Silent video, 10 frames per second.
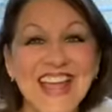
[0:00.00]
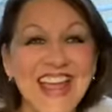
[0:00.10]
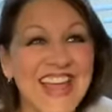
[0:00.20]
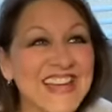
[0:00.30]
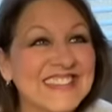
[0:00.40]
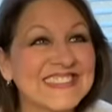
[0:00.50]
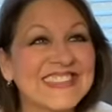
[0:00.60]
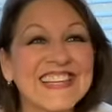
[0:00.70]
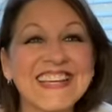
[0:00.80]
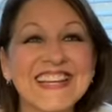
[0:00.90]
and
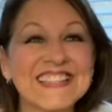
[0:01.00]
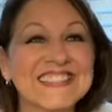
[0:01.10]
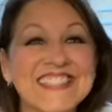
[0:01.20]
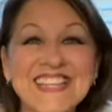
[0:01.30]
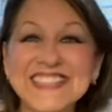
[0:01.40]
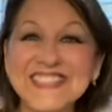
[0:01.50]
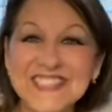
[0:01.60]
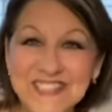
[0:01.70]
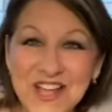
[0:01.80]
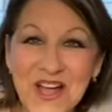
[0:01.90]
see the
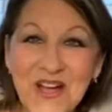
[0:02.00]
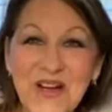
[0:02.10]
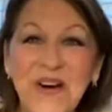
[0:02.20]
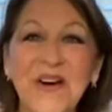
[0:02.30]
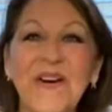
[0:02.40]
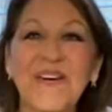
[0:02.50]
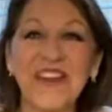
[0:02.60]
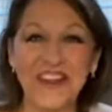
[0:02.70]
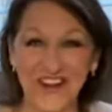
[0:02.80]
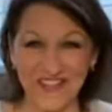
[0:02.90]
snow
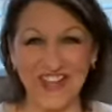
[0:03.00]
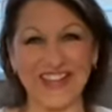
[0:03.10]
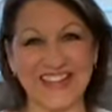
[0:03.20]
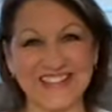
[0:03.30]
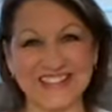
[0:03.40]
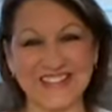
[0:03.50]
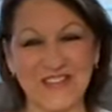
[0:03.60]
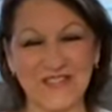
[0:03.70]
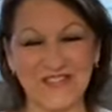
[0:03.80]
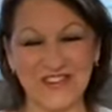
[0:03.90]
and all that kind of
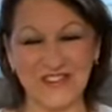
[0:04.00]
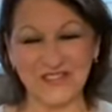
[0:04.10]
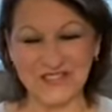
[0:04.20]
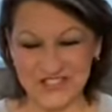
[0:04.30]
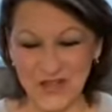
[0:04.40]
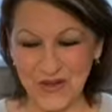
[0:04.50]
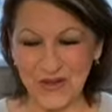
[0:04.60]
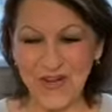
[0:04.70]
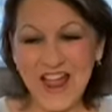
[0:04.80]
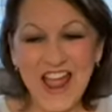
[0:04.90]
stuff too.
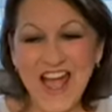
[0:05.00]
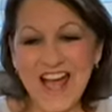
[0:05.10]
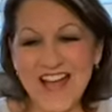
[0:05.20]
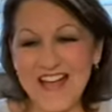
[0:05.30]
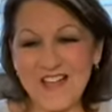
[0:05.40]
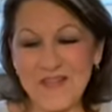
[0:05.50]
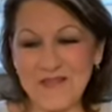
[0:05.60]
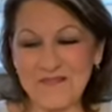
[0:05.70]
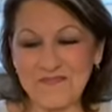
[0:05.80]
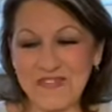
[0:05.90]
So
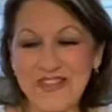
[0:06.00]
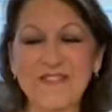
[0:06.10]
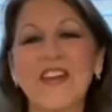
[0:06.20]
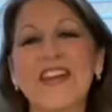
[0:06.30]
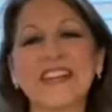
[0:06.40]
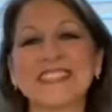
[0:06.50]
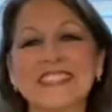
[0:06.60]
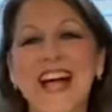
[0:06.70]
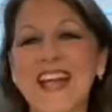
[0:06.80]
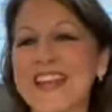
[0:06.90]
very
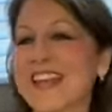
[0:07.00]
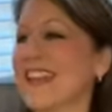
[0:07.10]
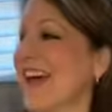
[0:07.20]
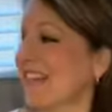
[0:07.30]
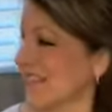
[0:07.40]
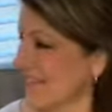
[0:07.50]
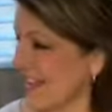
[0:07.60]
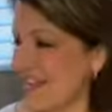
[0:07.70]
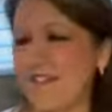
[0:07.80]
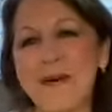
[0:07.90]
excited. I
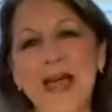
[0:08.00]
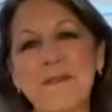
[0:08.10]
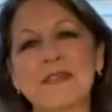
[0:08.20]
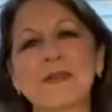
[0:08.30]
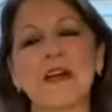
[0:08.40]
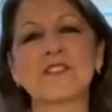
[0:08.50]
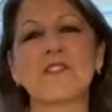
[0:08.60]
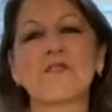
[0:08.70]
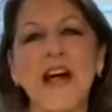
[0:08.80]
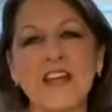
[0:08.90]
love my happy spot.
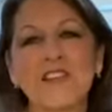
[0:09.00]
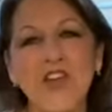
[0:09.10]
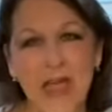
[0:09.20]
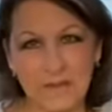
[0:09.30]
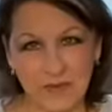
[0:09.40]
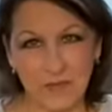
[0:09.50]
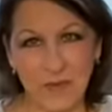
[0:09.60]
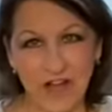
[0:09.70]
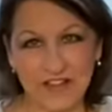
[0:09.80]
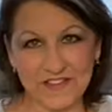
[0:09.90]
So find your happy
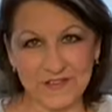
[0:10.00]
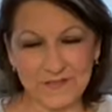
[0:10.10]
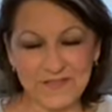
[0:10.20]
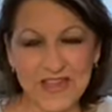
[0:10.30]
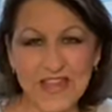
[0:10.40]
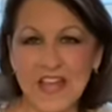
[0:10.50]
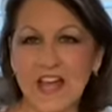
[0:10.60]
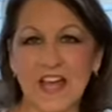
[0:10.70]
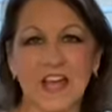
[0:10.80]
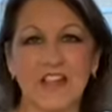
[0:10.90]
spot.
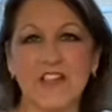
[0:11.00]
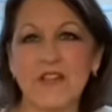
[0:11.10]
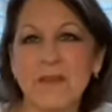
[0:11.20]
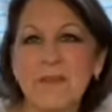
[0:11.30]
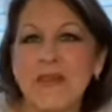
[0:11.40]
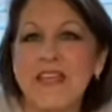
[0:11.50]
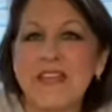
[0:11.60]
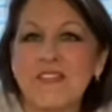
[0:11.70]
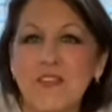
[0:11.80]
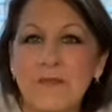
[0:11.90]
You can be
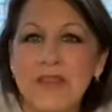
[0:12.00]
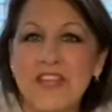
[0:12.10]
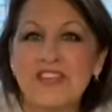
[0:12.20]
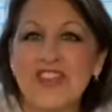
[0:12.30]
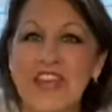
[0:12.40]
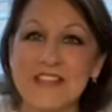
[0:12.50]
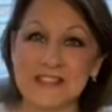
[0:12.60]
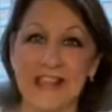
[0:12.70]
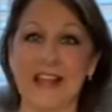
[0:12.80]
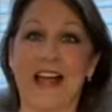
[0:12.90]
in your
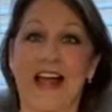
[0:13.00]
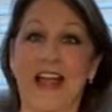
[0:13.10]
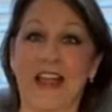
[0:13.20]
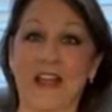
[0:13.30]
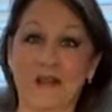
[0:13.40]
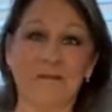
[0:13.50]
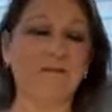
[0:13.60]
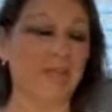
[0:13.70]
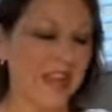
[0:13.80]
PJs like I am